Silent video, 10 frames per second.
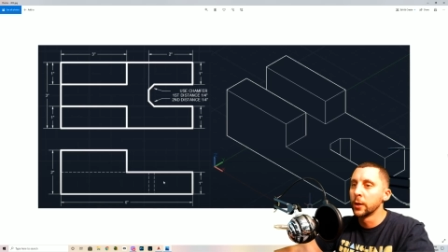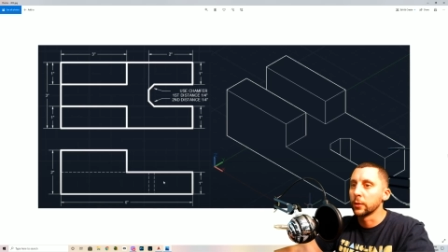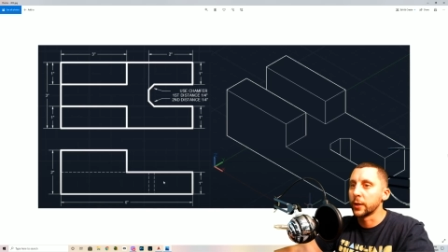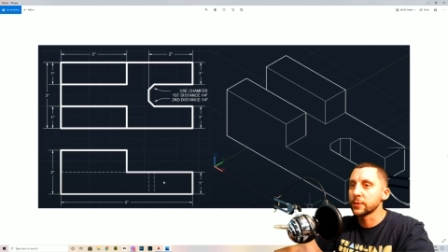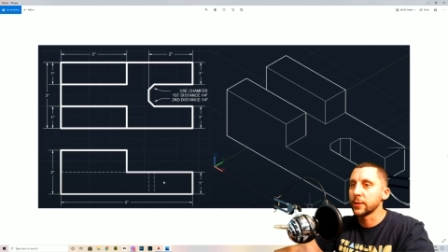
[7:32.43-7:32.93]
a
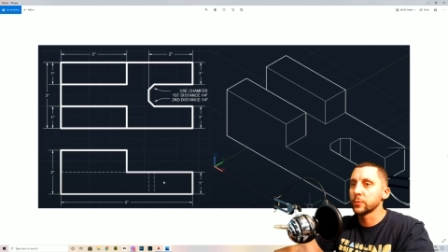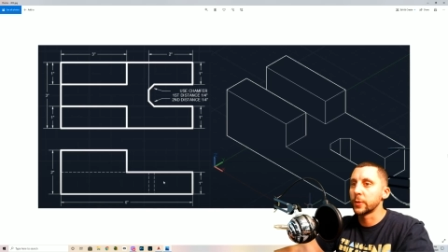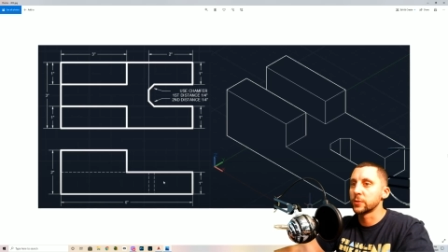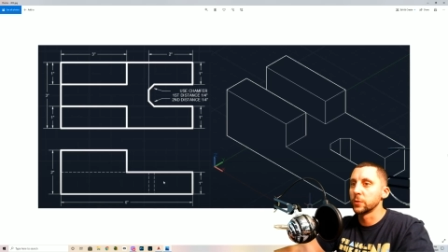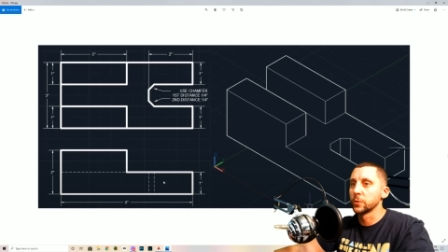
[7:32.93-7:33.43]
lot of times my
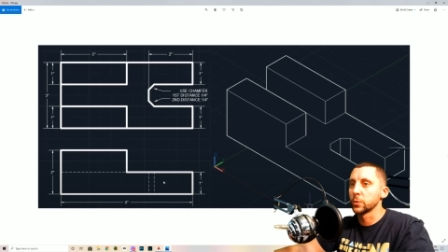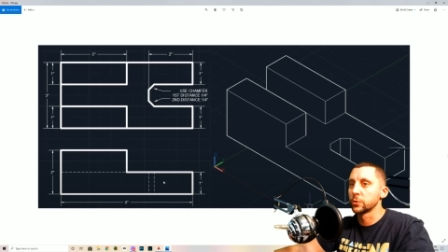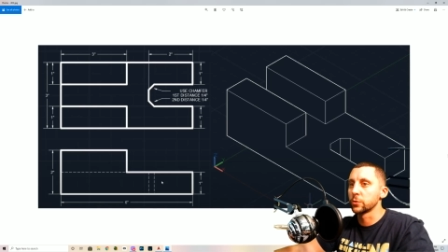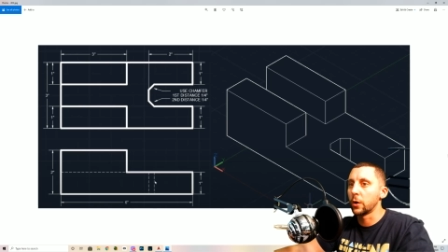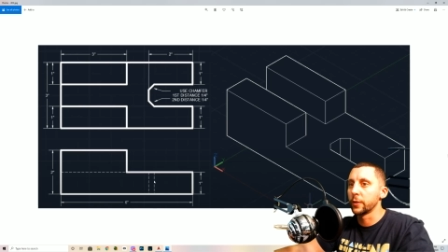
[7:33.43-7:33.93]
students will
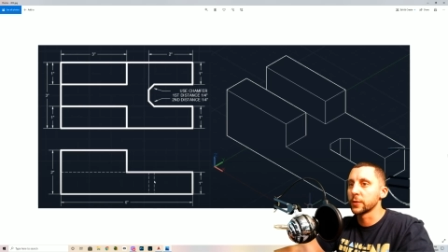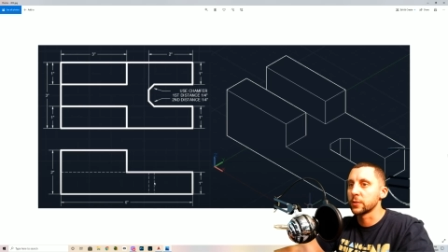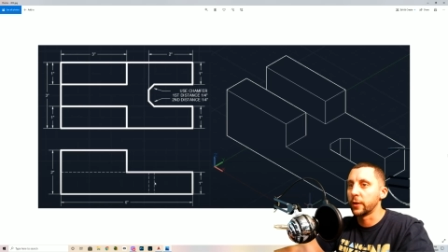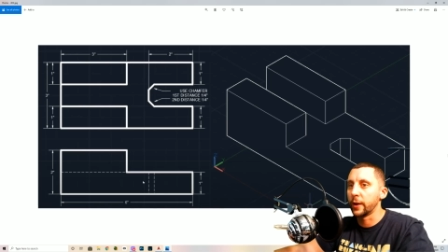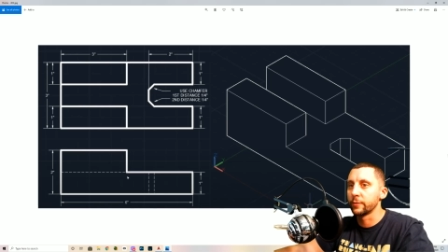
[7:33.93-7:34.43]
draw this
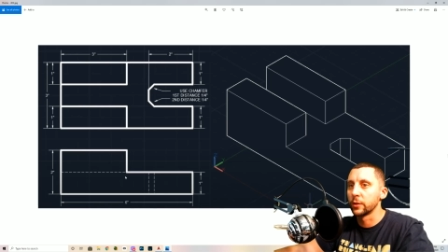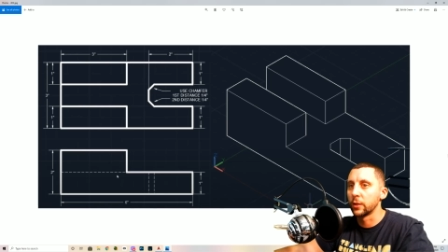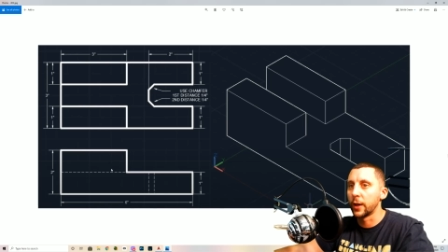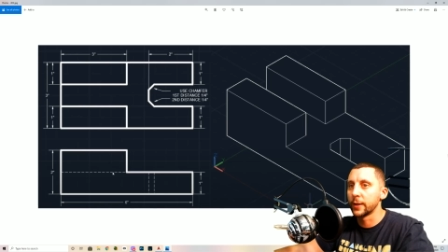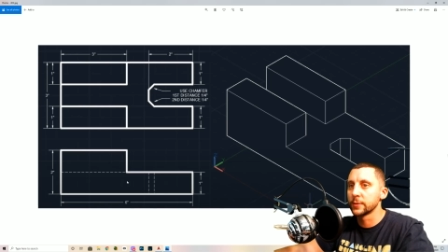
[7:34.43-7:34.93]
they'll have the
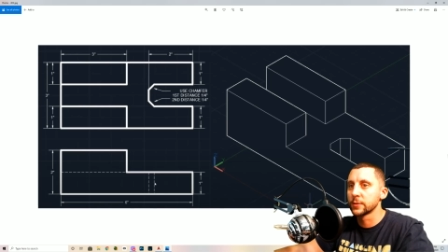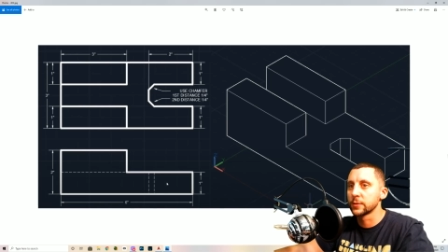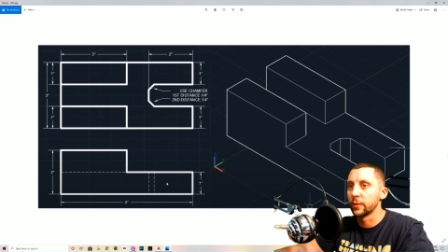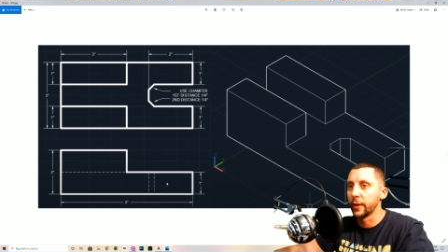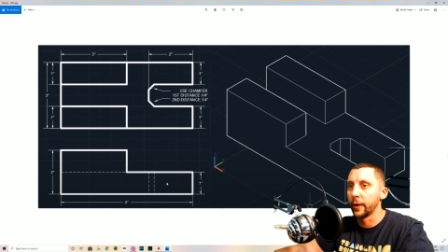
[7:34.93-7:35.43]
lines
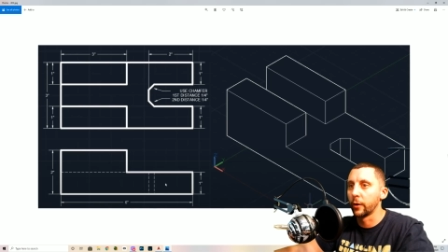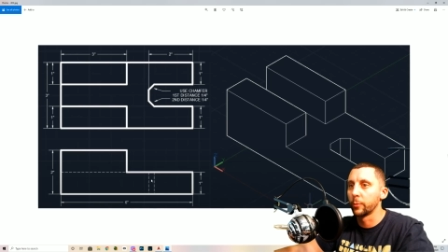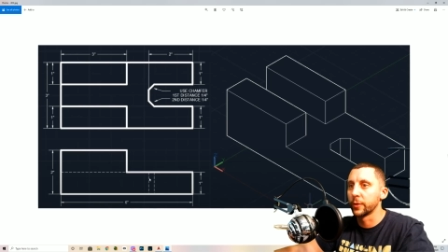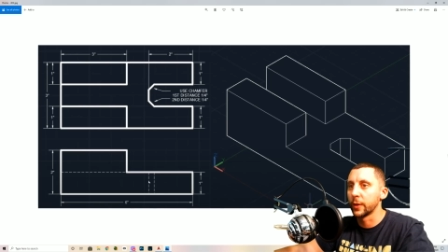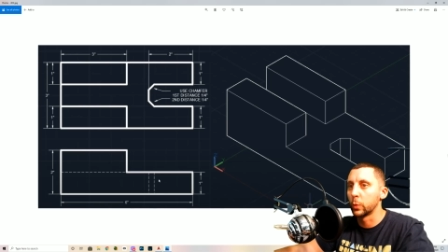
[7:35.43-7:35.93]
there
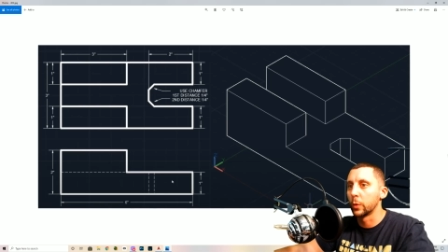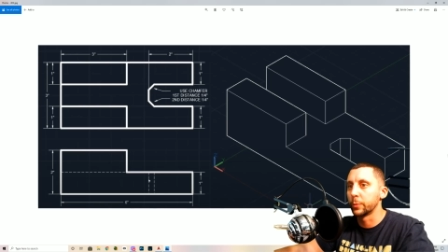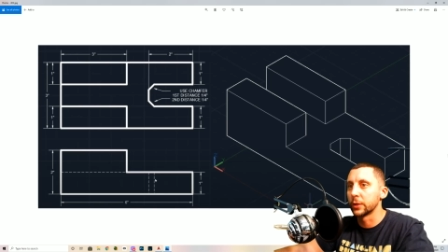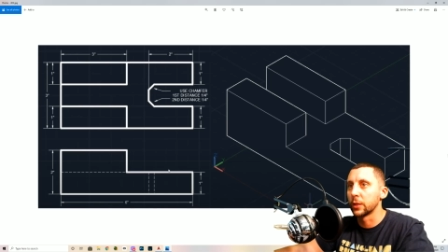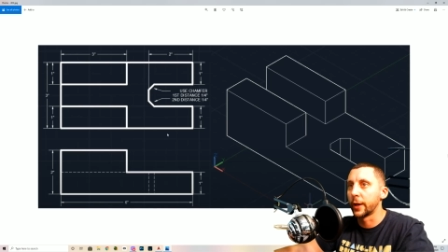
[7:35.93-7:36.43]
but they won't
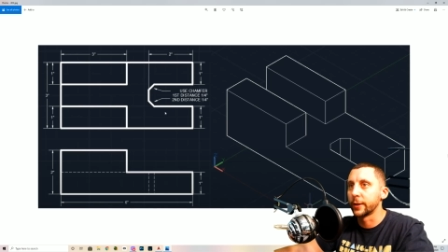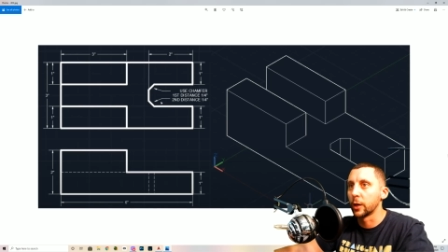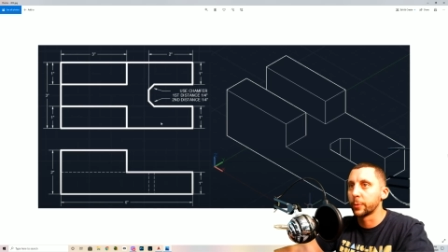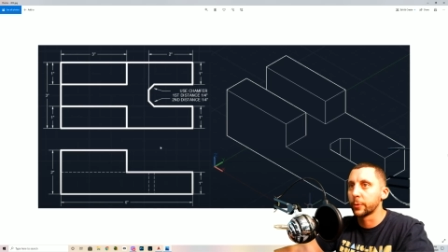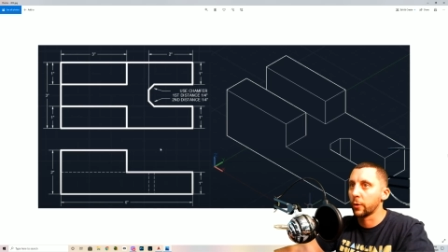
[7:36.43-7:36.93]
be lined
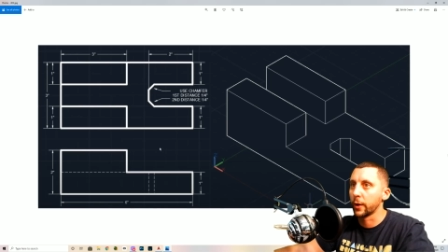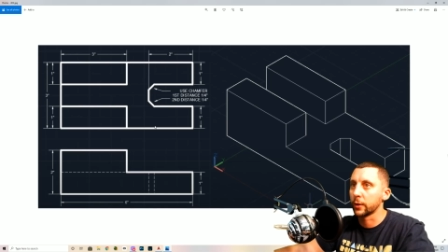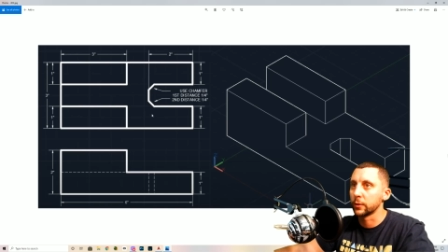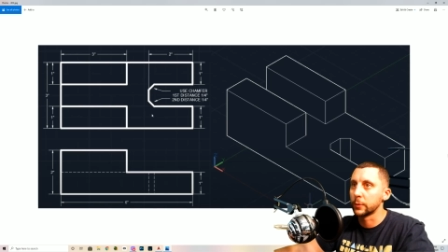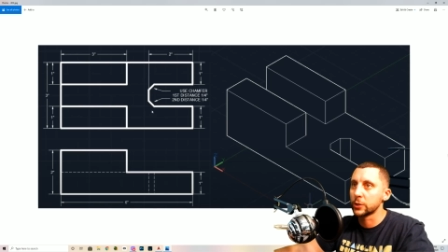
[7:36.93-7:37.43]
up
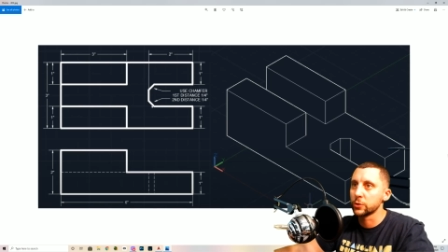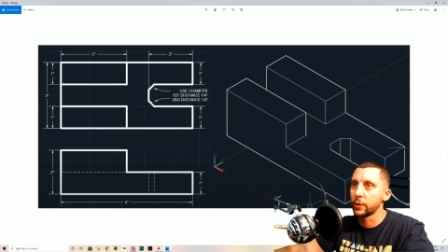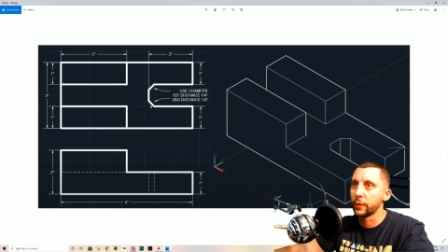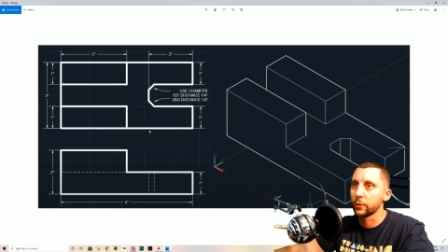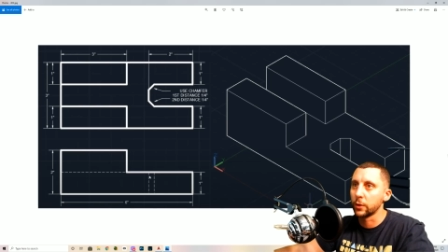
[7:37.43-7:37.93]
correctly make sure
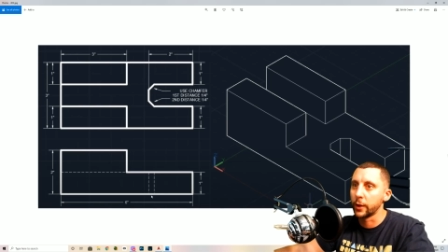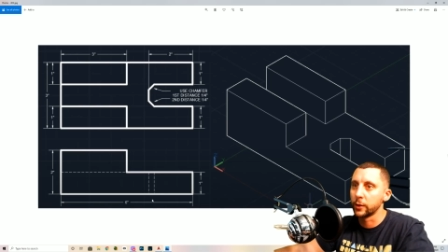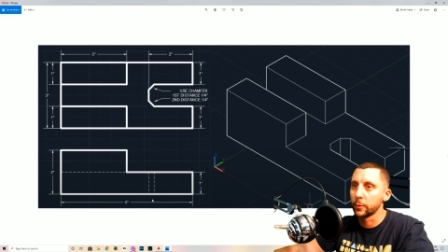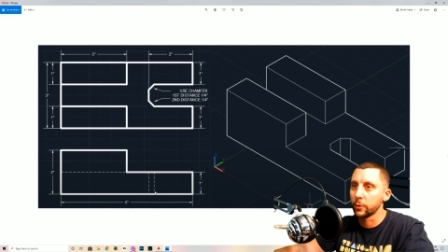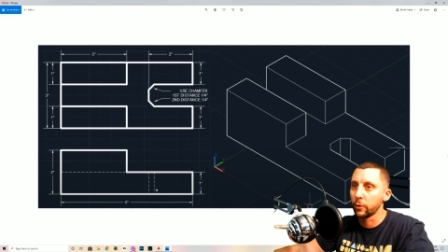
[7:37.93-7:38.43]
that they're lined
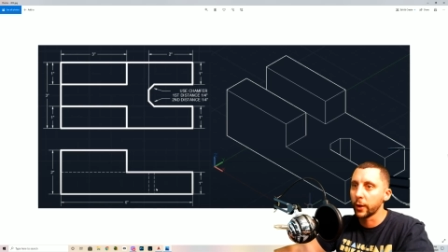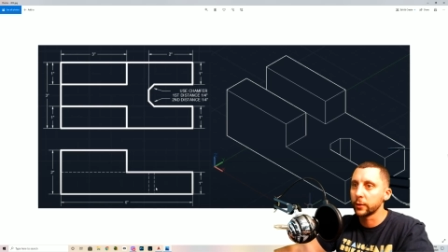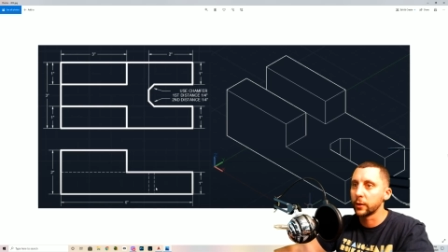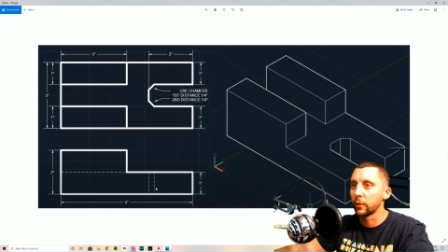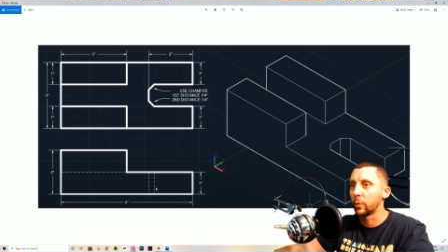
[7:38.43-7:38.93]
up
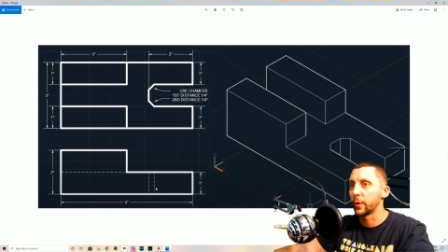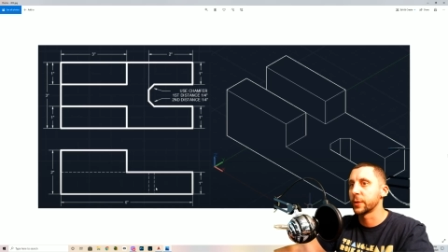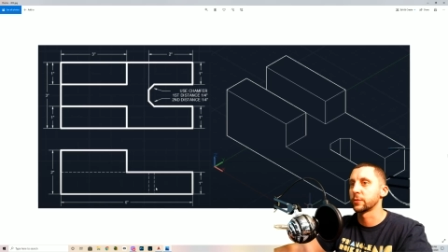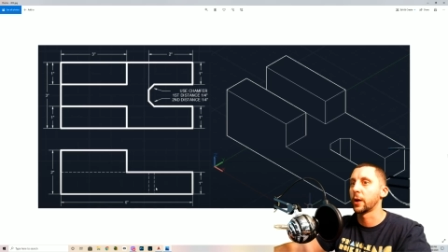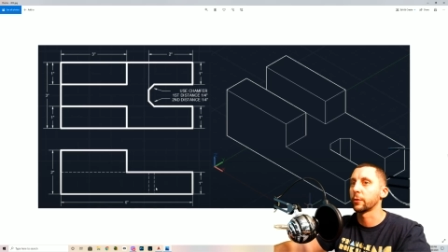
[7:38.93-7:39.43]
correctly otherwise
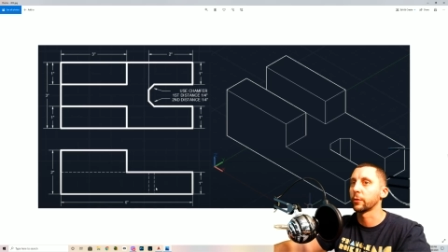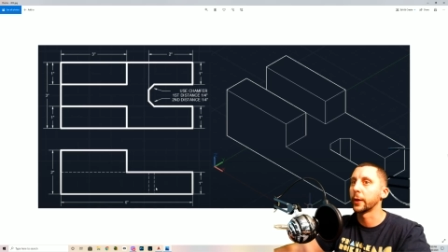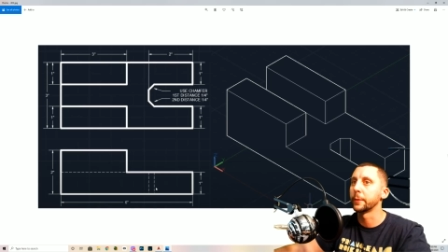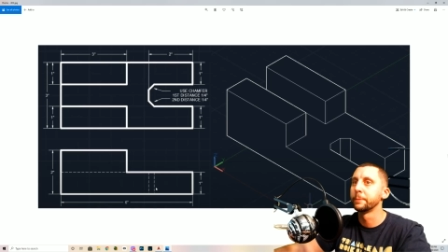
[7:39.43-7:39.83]
they're not right